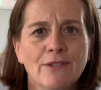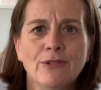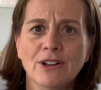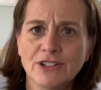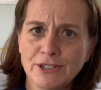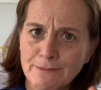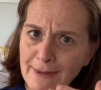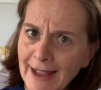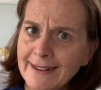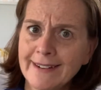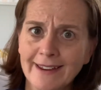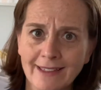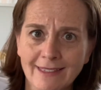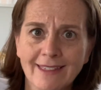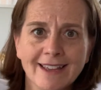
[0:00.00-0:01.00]
are
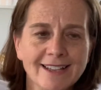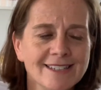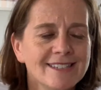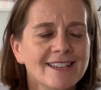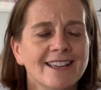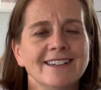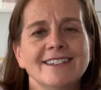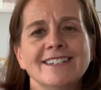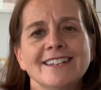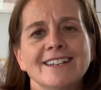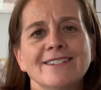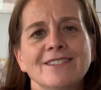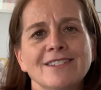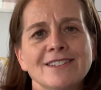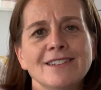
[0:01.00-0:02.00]
demanding things. And
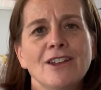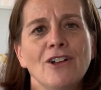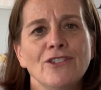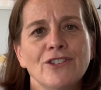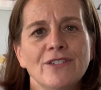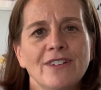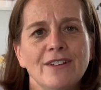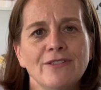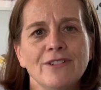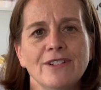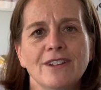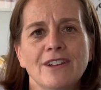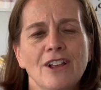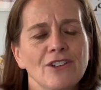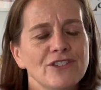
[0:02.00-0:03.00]
there's lots
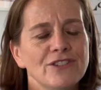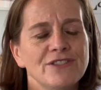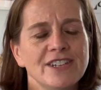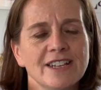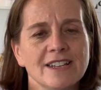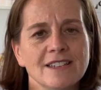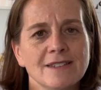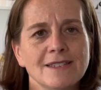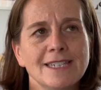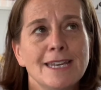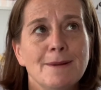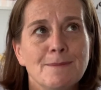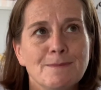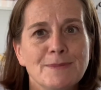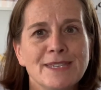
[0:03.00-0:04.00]
of
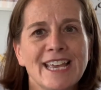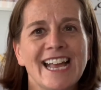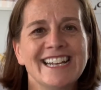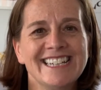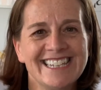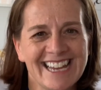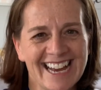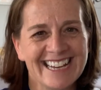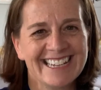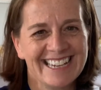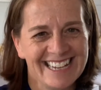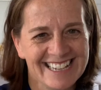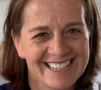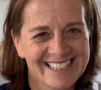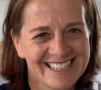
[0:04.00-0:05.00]
tips and
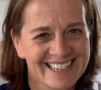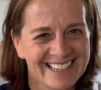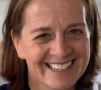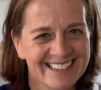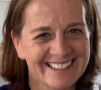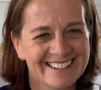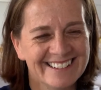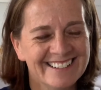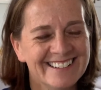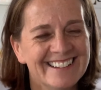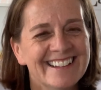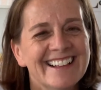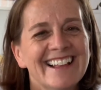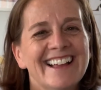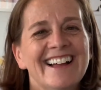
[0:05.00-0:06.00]
techniques.
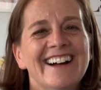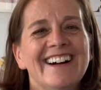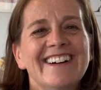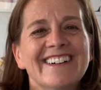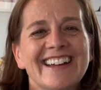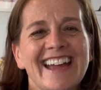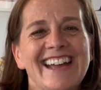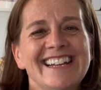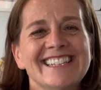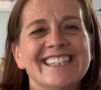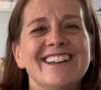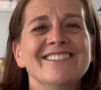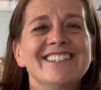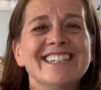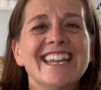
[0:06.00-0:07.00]
Okay,
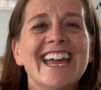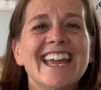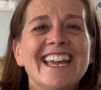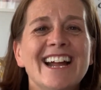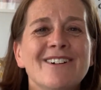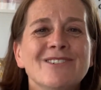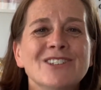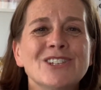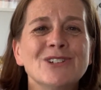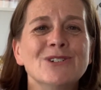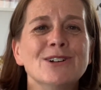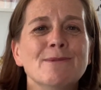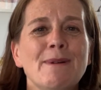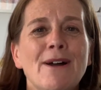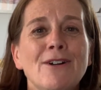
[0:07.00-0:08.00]
so today I want to
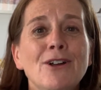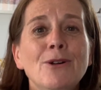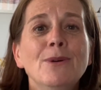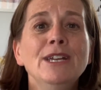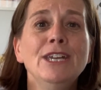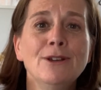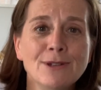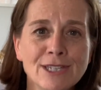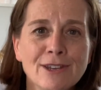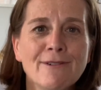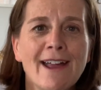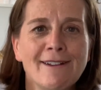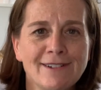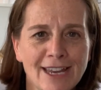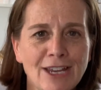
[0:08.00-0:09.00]
talk about who are you
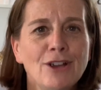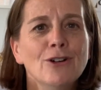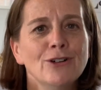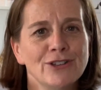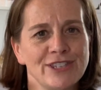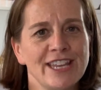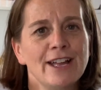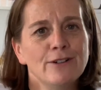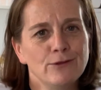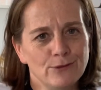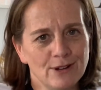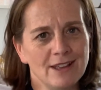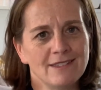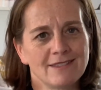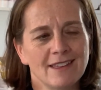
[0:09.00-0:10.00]
surrounding yourself
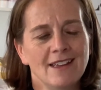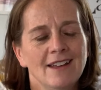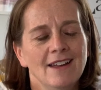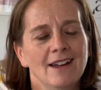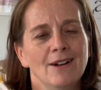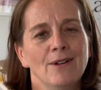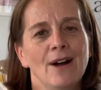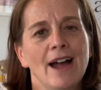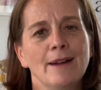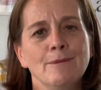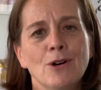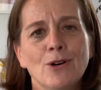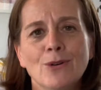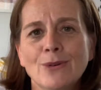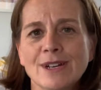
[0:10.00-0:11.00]
with. Well, I'm
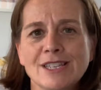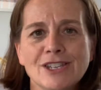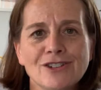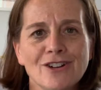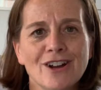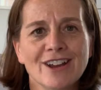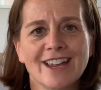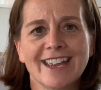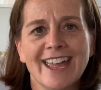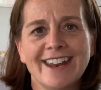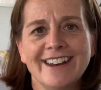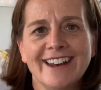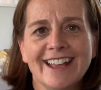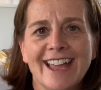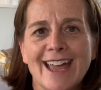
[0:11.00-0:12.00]
always struck again
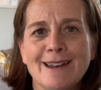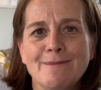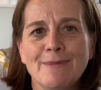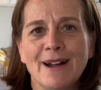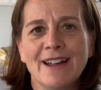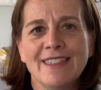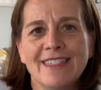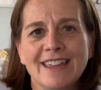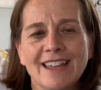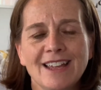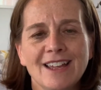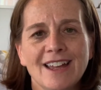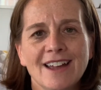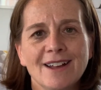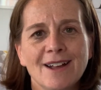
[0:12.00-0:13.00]
and again by
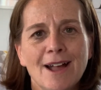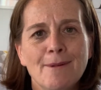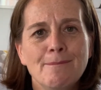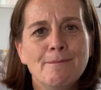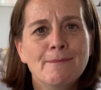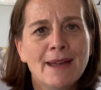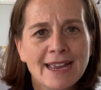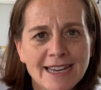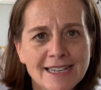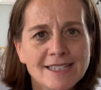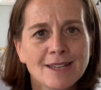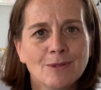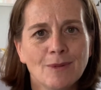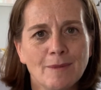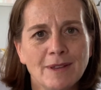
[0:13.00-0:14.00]
the
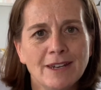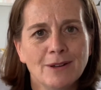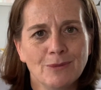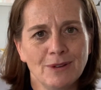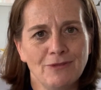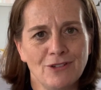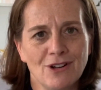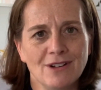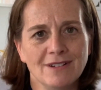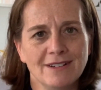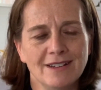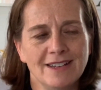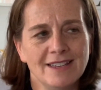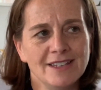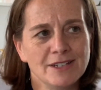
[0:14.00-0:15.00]
amazing women that we've got
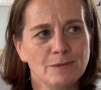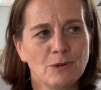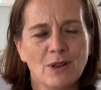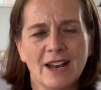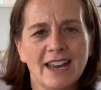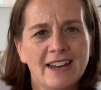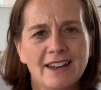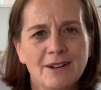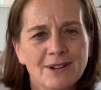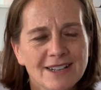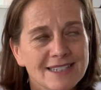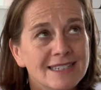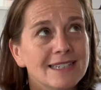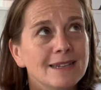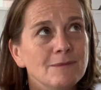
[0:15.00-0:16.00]
in the WLA. I know I
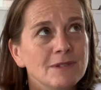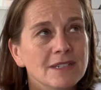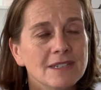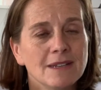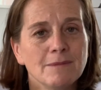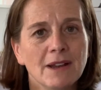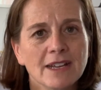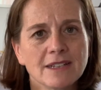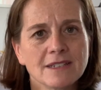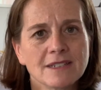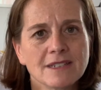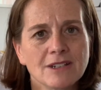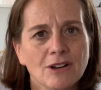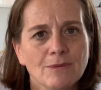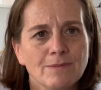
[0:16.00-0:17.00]
seem like a
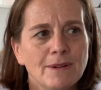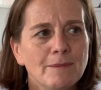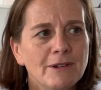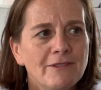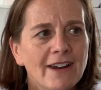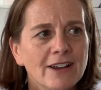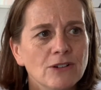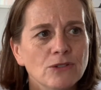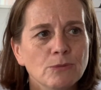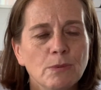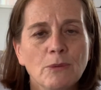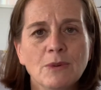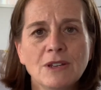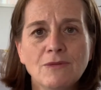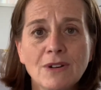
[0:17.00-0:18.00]
stuck plumbing record,
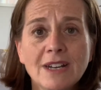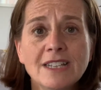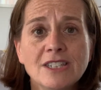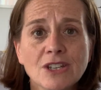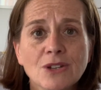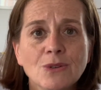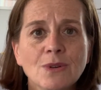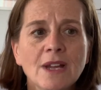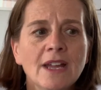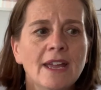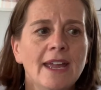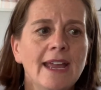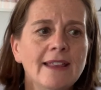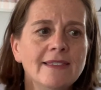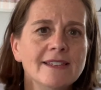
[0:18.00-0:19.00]
but we really do,
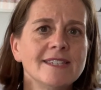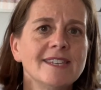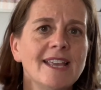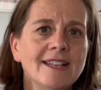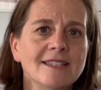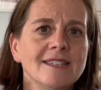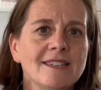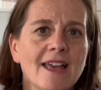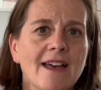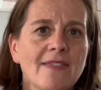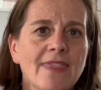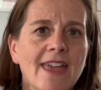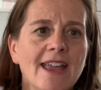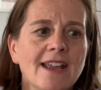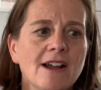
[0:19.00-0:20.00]
in the sense that
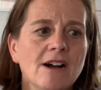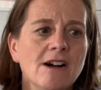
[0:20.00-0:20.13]
they